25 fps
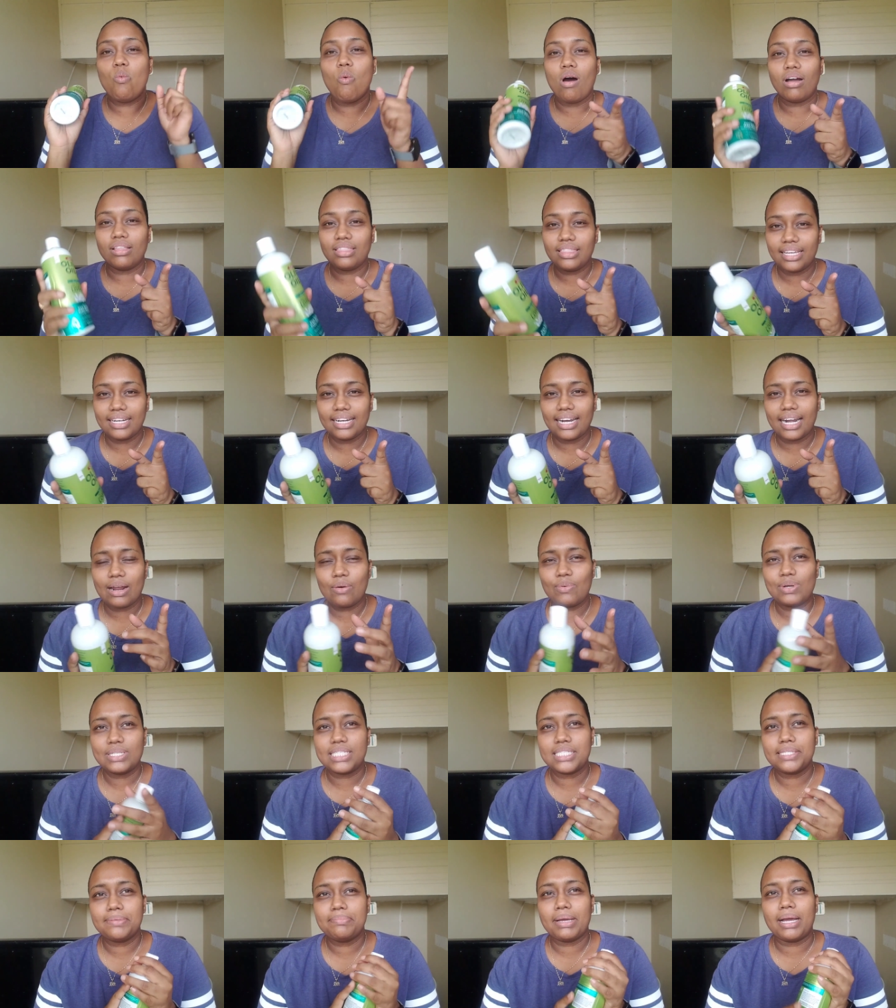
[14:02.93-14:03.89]
One thing that I
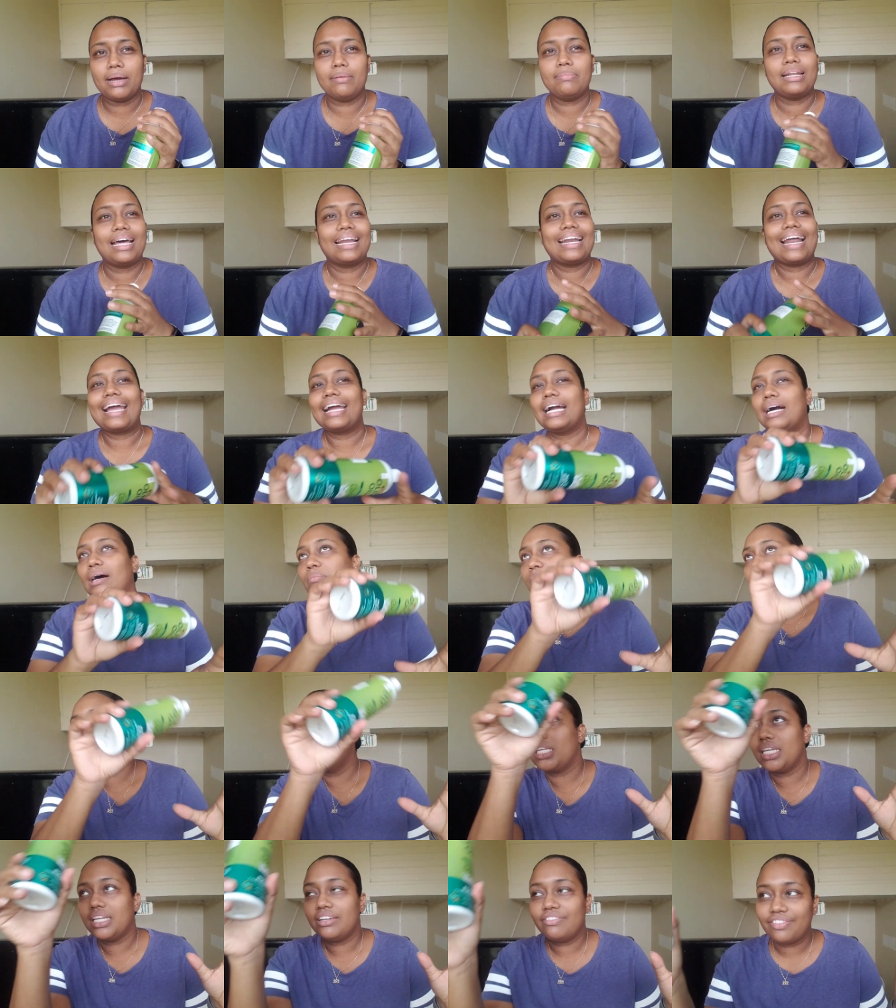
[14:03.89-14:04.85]
wanted to pick up that I
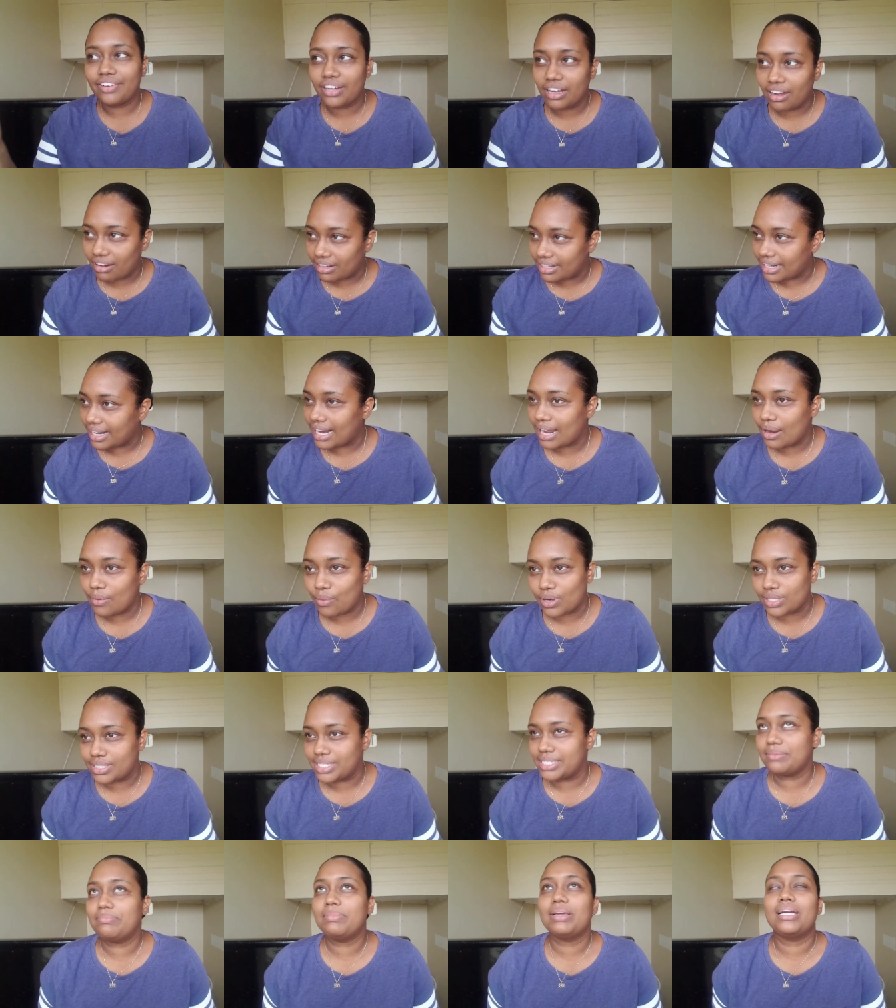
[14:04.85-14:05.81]
completely forgot that I
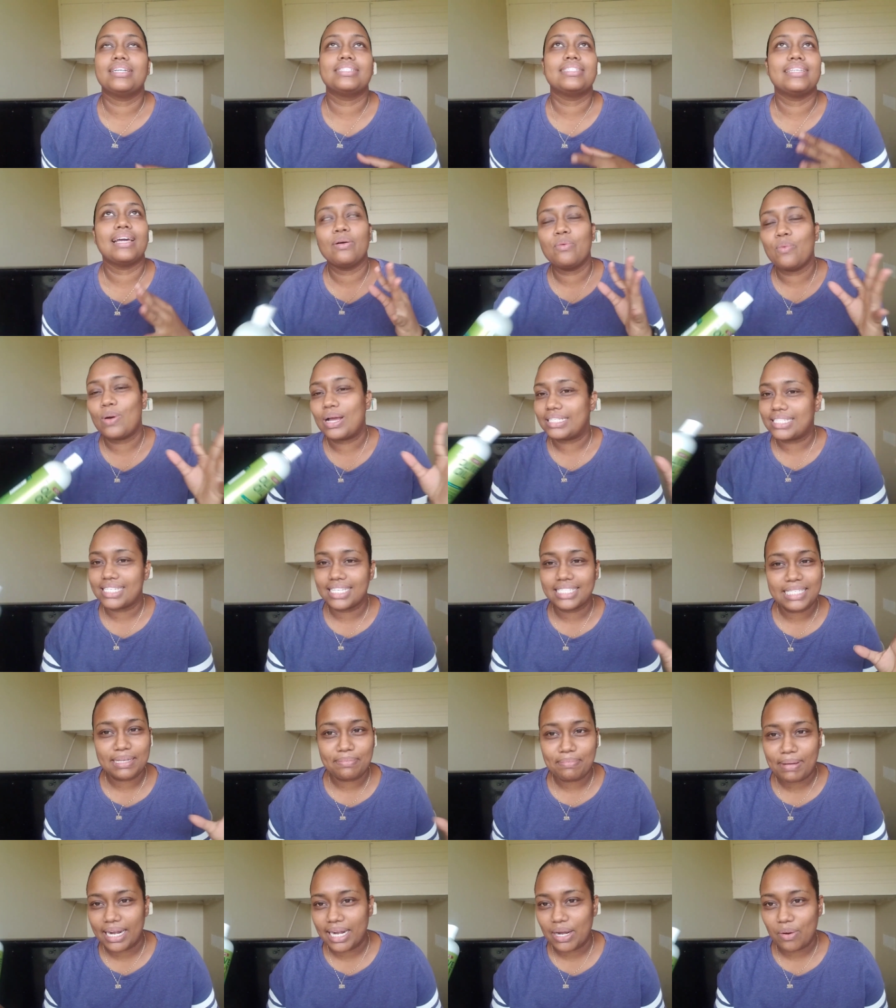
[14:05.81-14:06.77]
wanted because I went
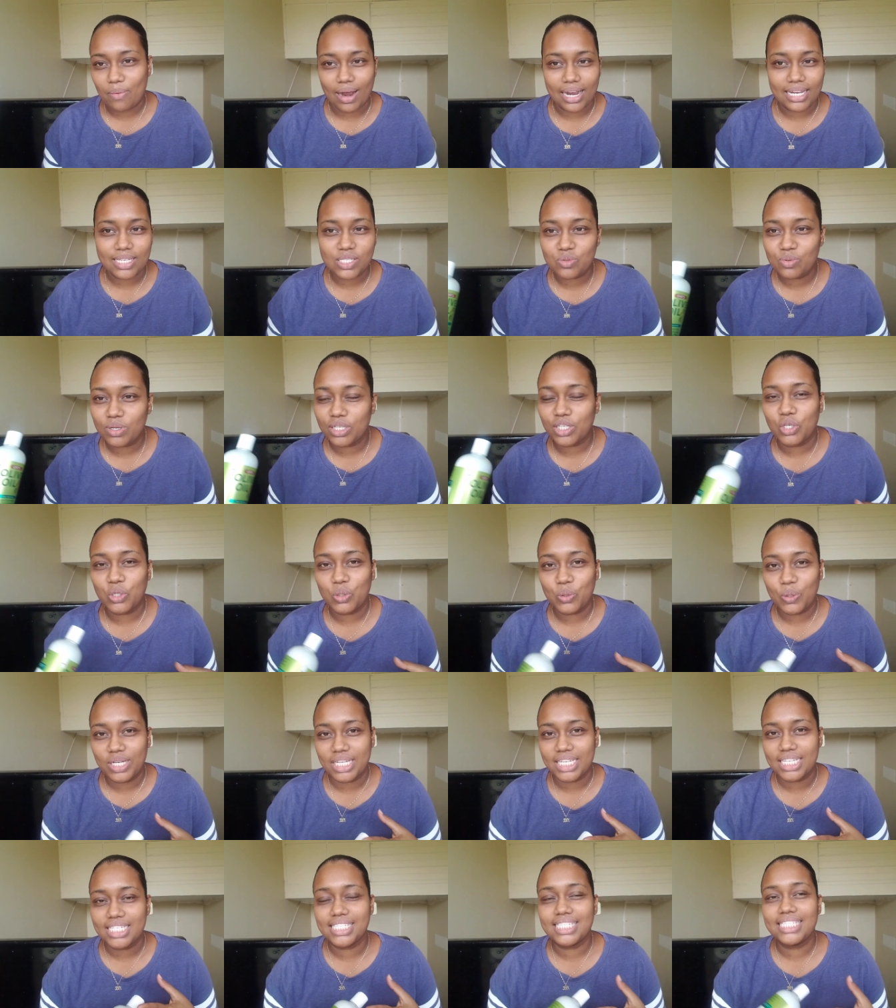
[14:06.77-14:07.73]
into Pennywise with no
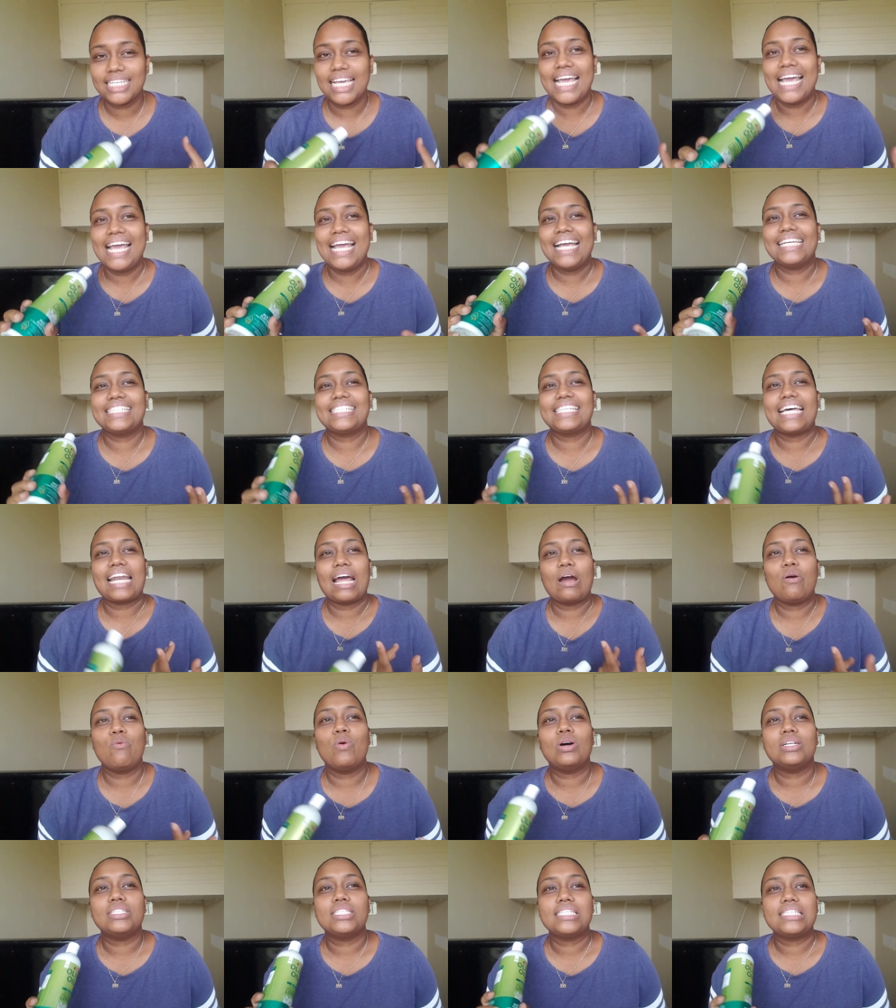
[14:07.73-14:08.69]
list is that I
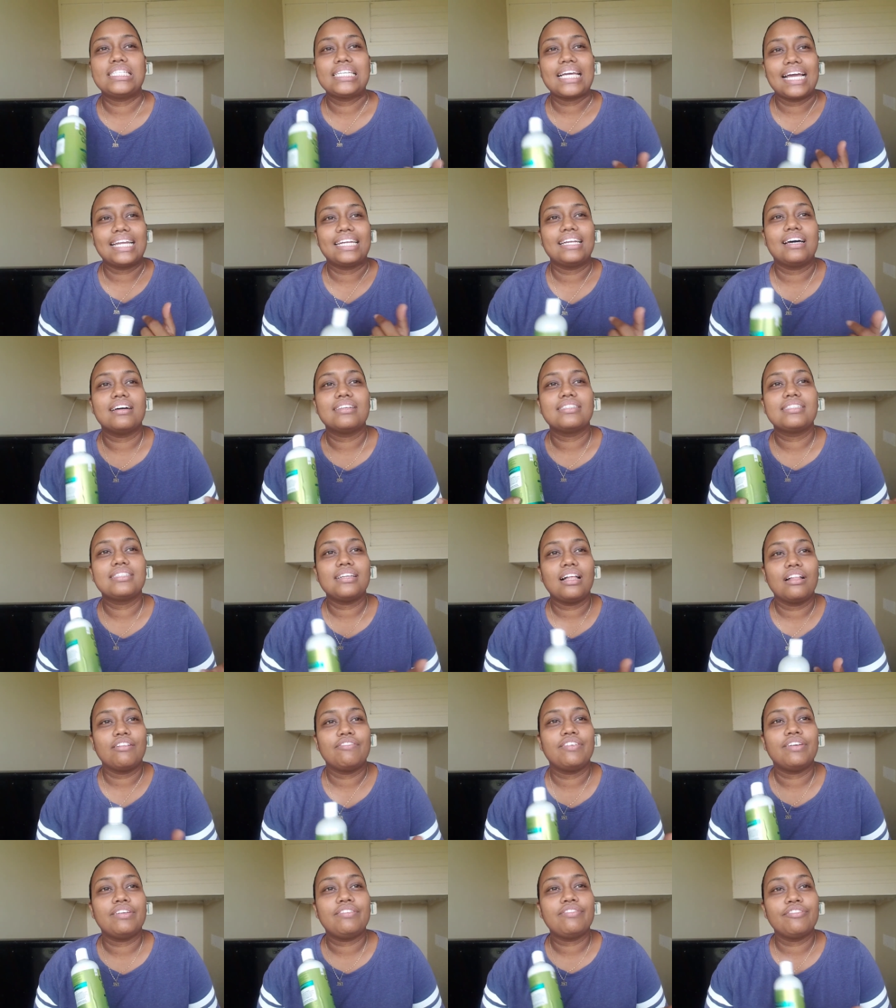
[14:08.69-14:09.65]
wanted to get a
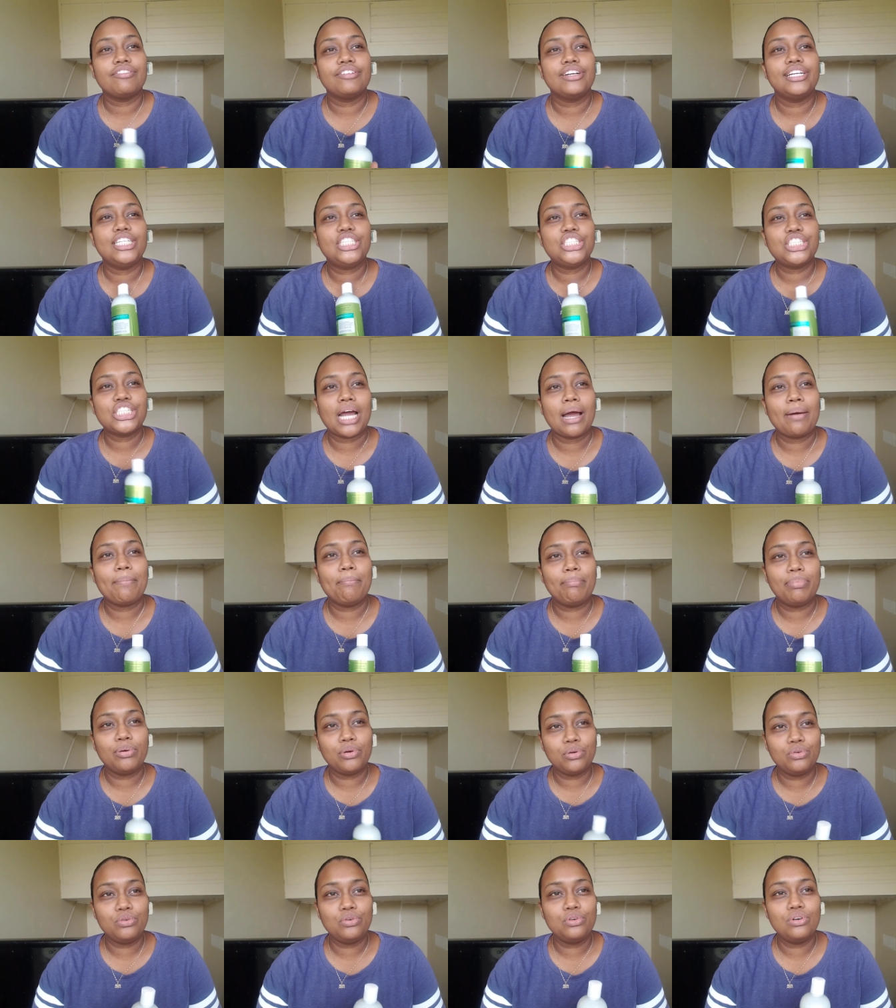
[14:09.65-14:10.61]
sulfate-free
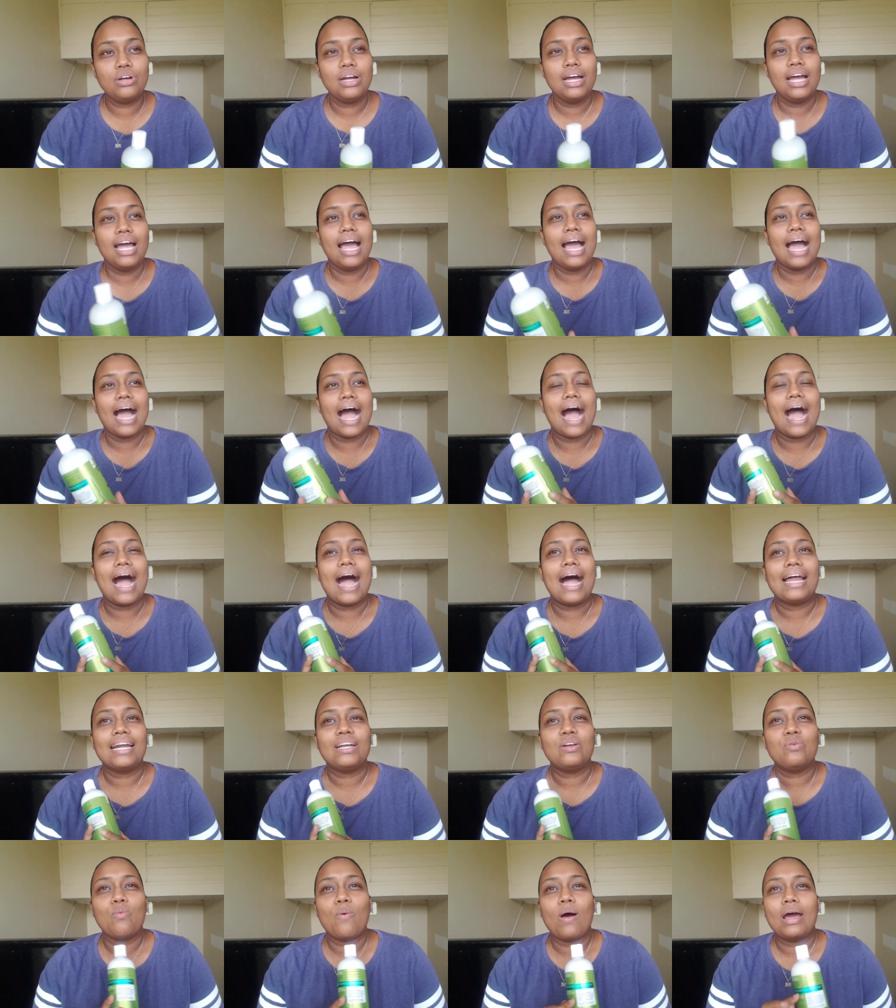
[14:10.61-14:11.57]
shampoo
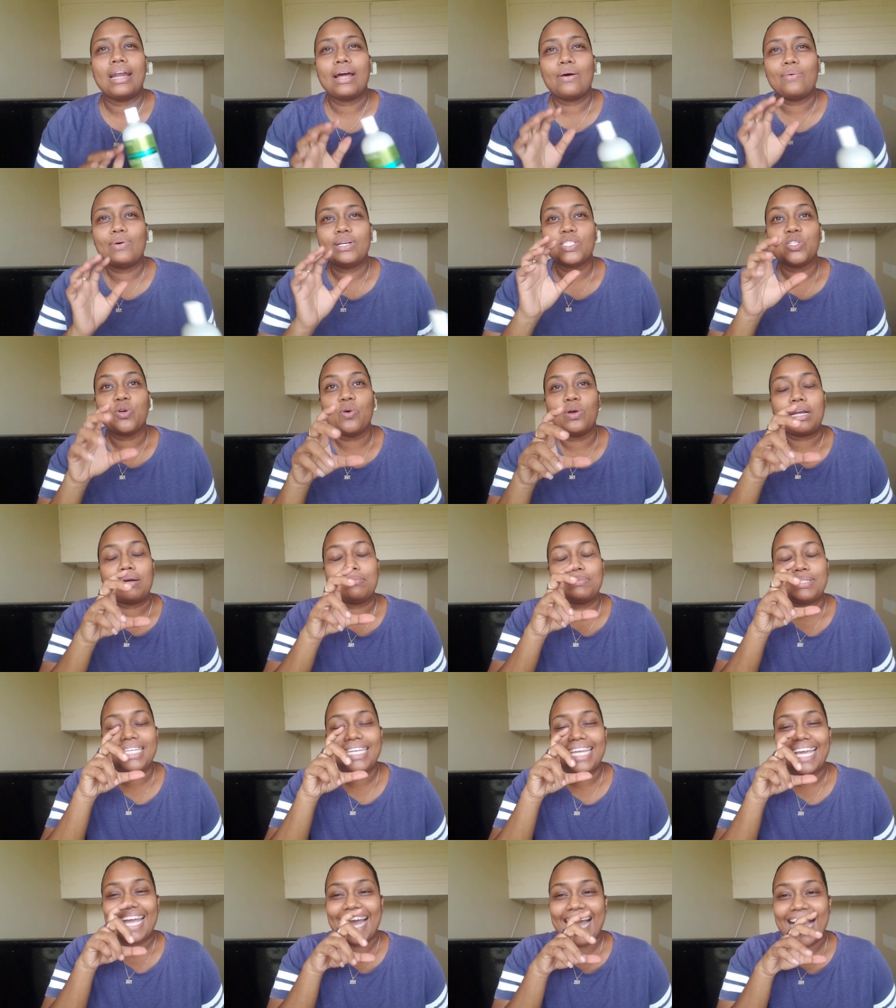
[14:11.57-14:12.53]
and when I was going up
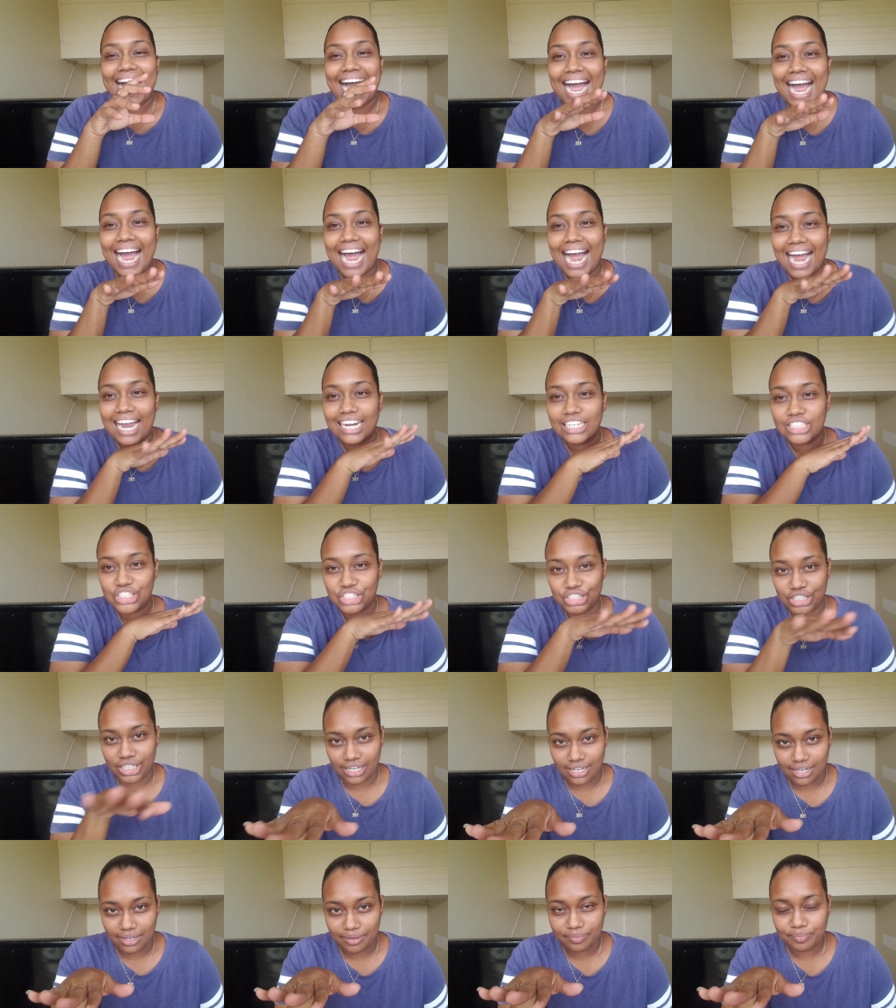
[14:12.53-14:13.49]
to the
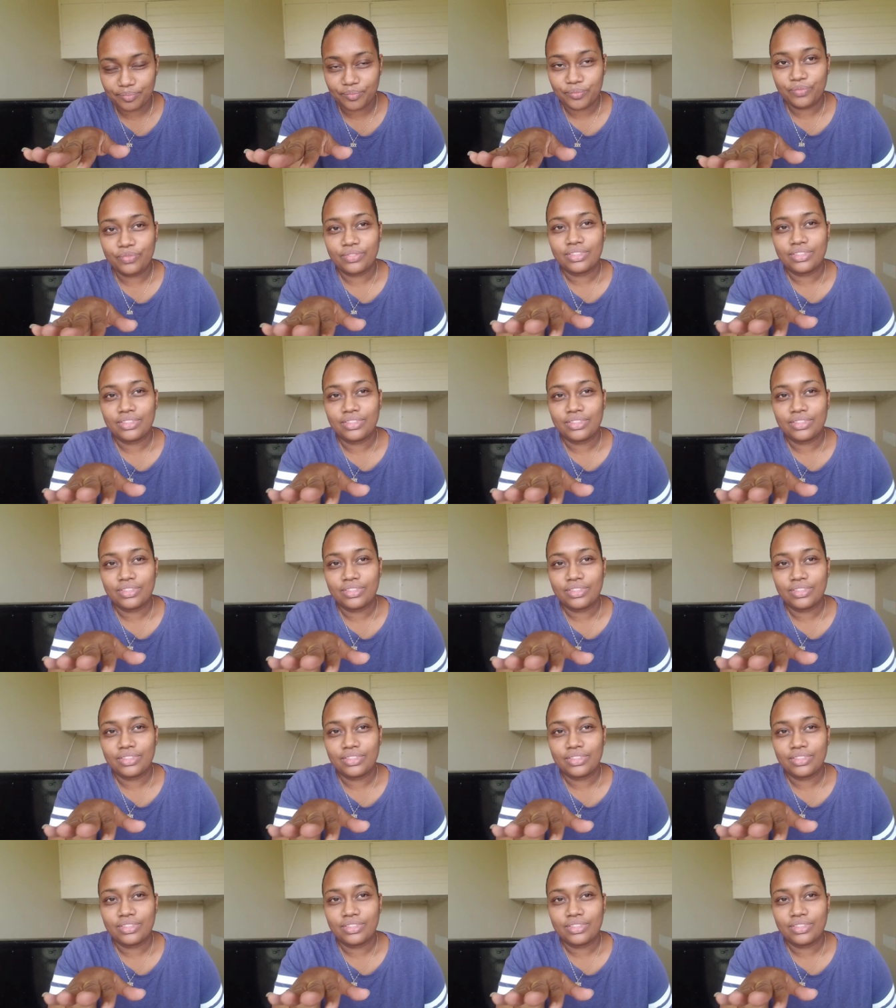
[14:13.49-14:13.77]
cashier,